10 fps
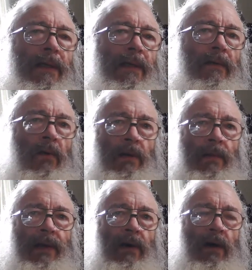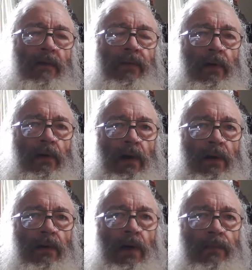One to my daughter for her
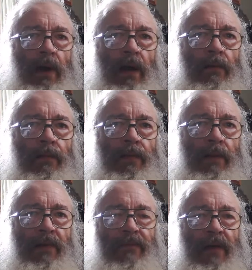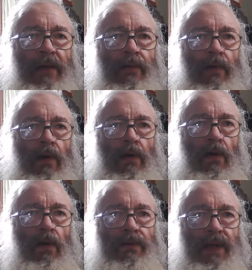groundhog problem. Then my father-in-law
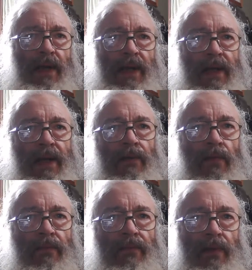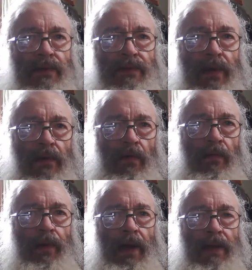called and said he needed one for his sweet corn
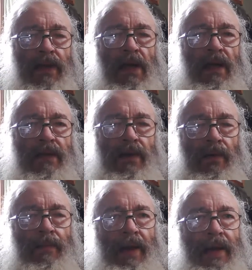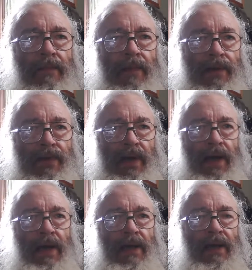patch. So I went back in my
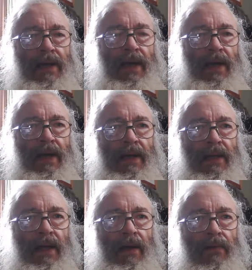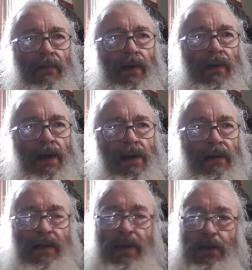shed to get the other one
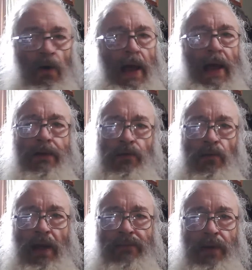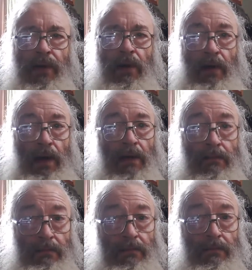because I knew I had 2 left in there, right?
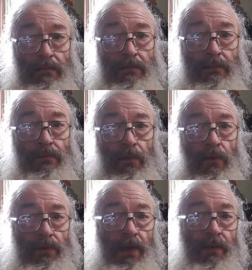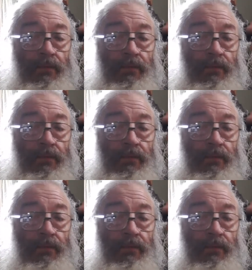Supposedly.